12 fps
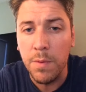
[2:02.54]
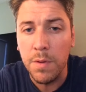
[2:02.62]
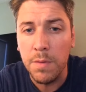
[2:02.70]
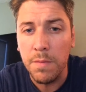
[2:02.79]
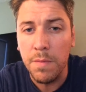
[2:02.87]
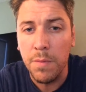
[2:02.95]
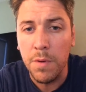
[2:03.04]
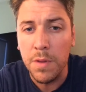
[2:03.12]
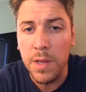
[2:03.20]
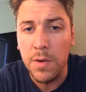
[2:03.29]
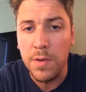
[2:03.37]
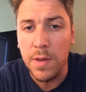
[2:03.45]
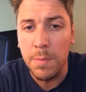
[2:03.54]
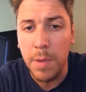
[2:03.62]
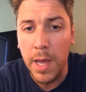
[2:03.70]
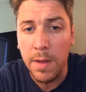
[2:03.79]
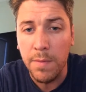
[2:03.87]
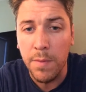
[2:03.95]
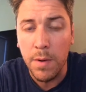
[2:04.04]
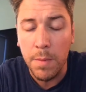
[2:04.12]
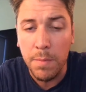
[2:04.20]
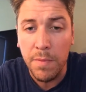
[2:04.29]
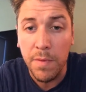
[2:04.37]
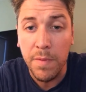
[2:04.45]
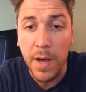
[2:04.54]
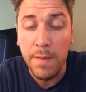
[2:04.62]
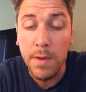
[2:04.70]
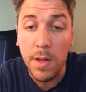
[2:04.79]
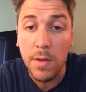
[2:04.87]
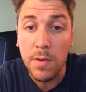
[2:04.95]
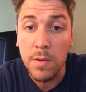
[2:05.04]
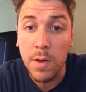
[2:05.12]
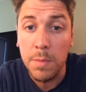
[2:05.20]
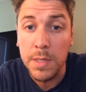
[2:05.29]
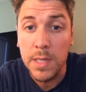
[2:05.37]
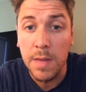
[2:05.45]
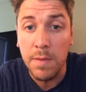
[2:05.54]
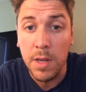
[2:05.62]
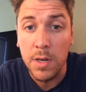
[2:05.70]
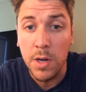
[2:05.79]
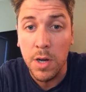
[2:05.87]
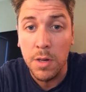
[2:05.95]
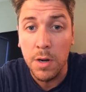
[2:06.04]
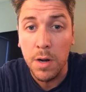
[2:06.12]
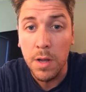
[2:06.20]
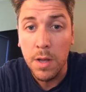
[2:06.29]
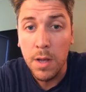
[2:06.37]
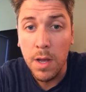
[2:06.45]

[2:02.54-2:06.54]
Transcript: 4 liters in bag form for $5, so I'll be saving $1